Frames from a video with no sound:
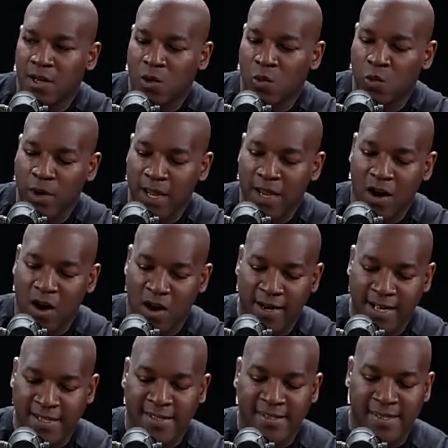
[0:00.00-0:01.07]
we are
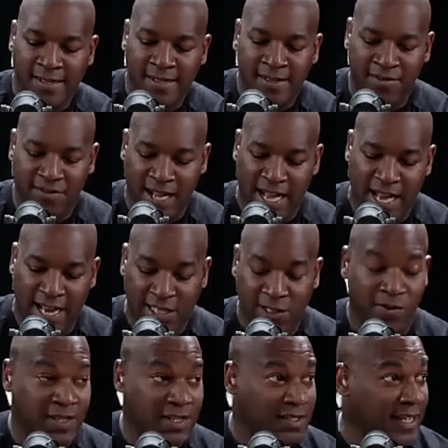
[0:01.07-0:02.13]
incentivized
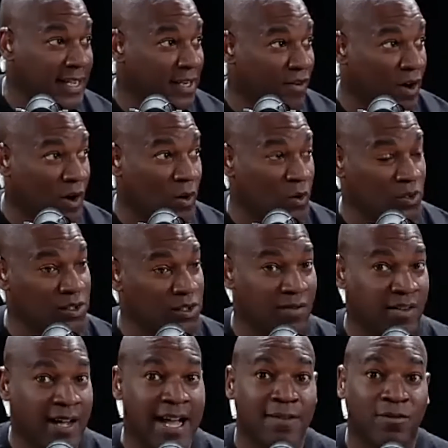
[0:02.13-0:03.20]
for the sake of our own
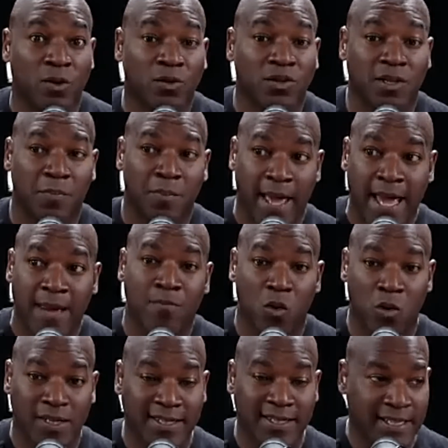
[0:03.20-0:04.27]
survival to pay
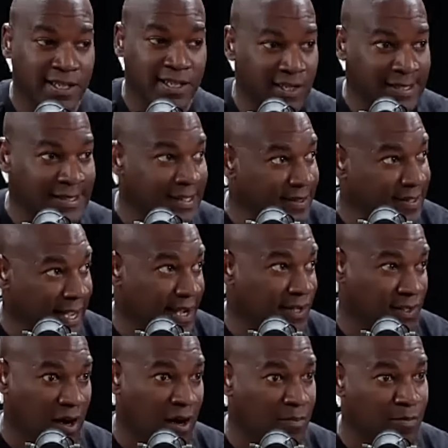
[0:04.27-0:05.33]
more attention to things
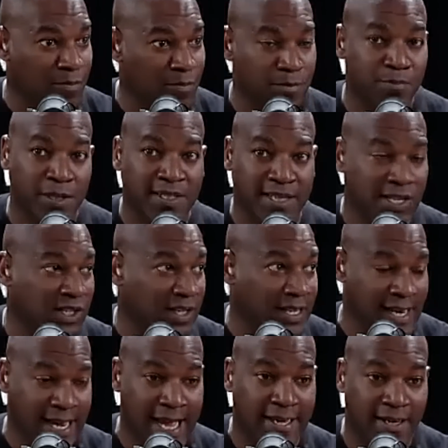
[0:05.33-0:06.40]
that are potentially
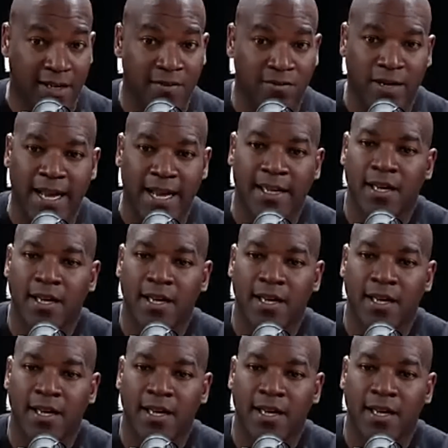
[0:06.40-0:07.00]
negative, right?